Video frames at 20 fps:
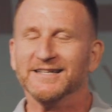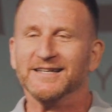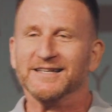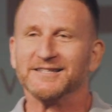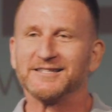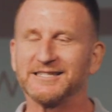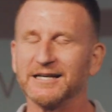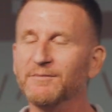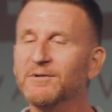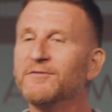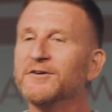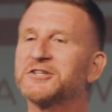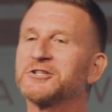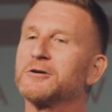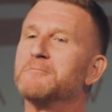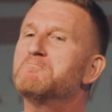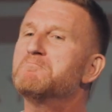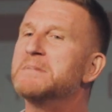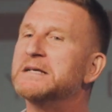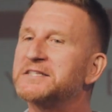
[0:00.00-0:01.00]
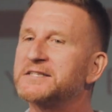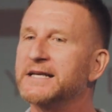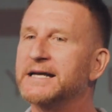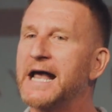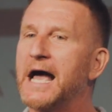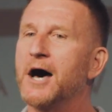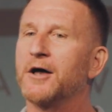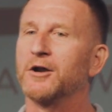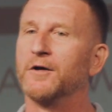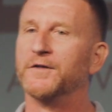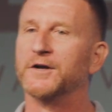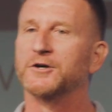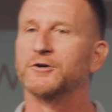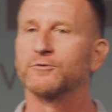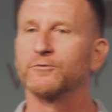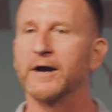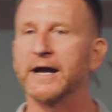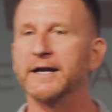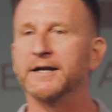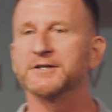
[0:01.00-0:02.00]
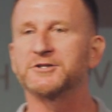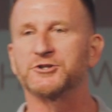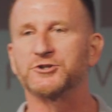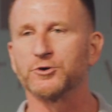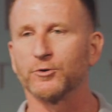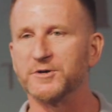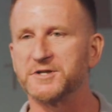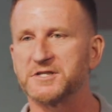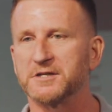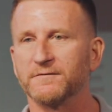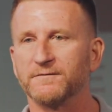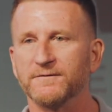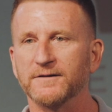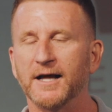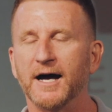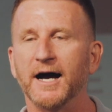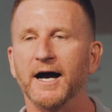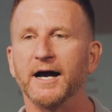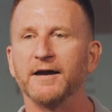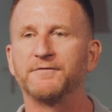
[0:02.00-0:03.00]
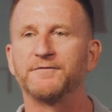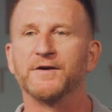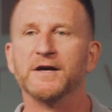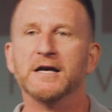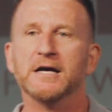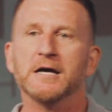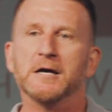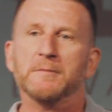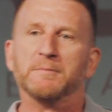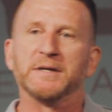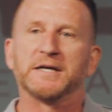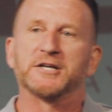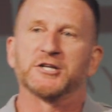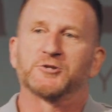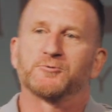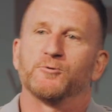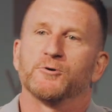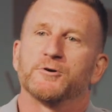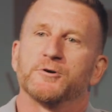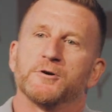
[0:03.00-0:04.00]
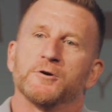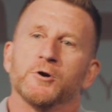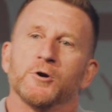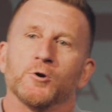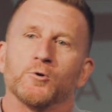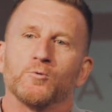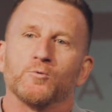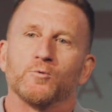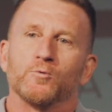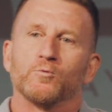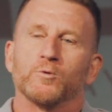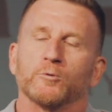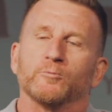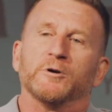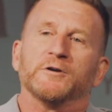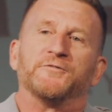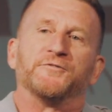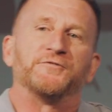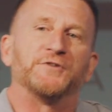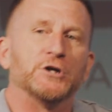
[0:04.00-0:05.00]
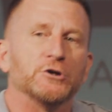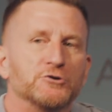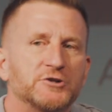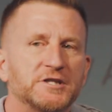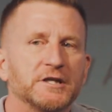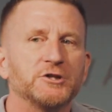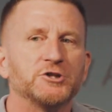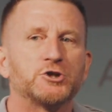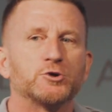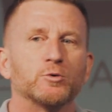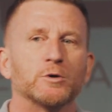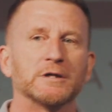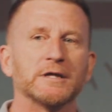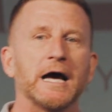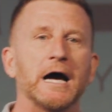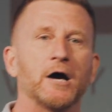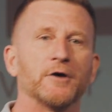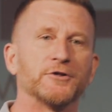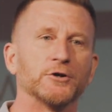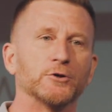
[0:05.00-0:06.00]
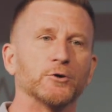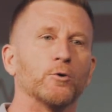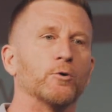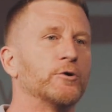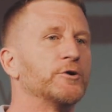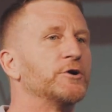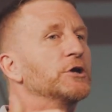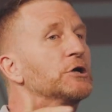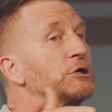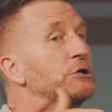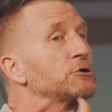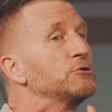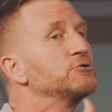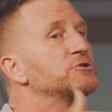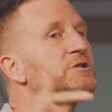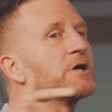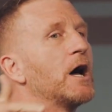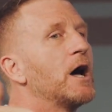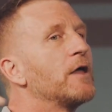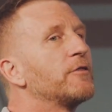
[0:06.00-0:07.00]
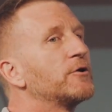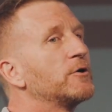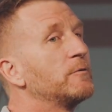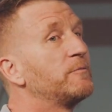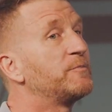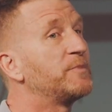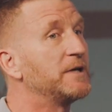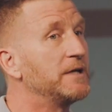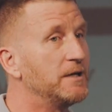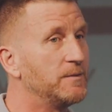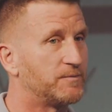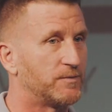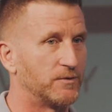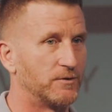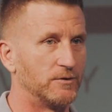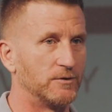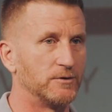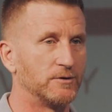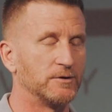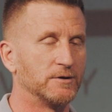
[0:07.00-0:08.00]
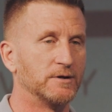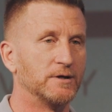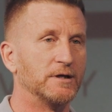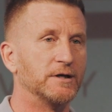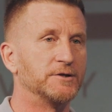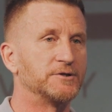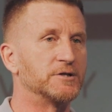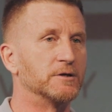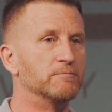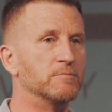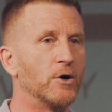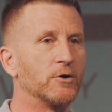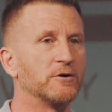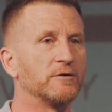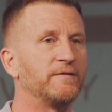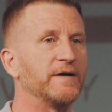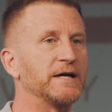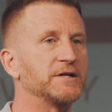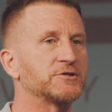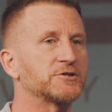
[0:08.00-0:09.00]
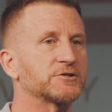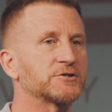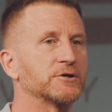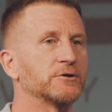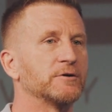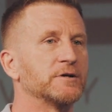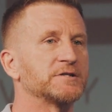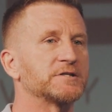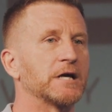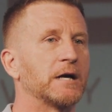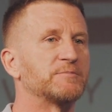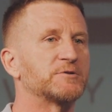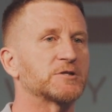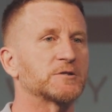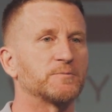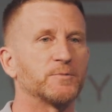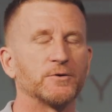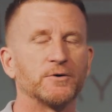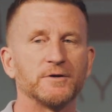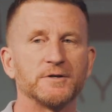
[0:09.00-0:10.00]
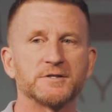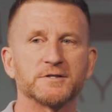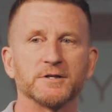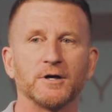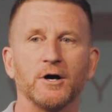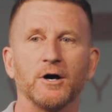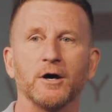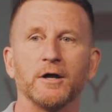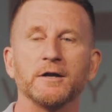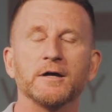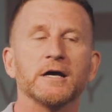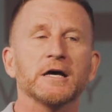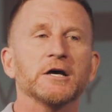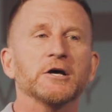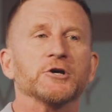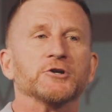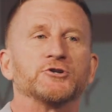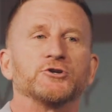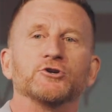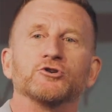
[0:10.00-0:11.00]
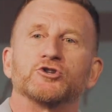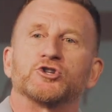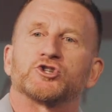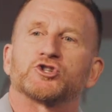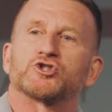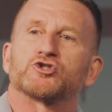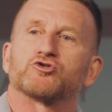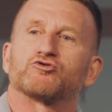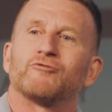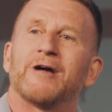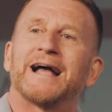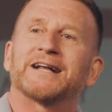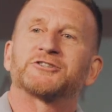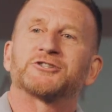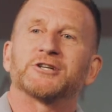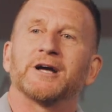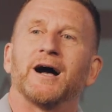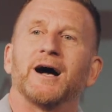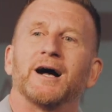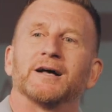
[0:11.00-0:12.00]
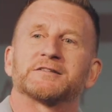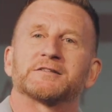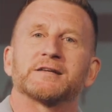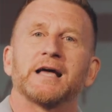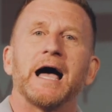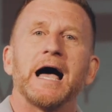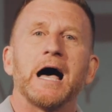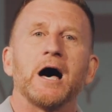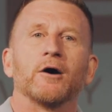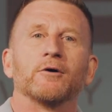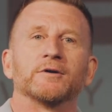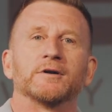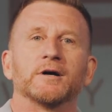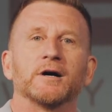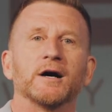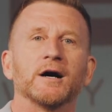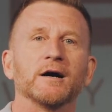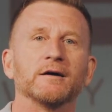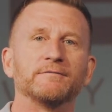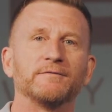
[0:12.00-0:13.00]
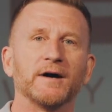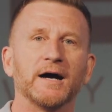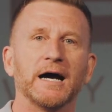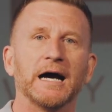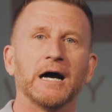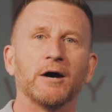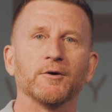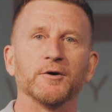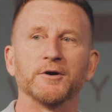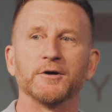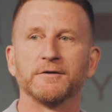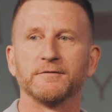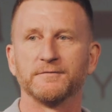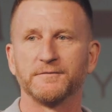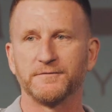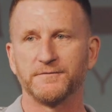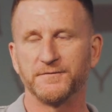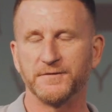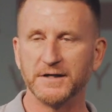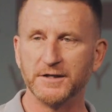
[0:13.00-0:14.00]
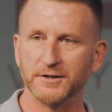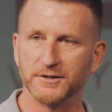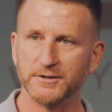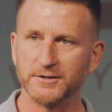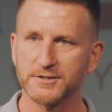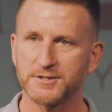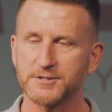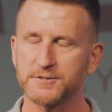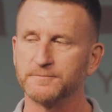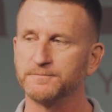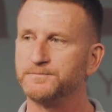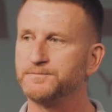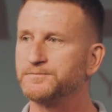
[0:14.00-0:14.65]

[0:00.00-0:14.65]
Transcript: Some of us are missing out on the greatest joys of life because we're, we're refusing to allow the Lord to use other people to motivate, stir us up, spur us on, to stretch us out of our fears.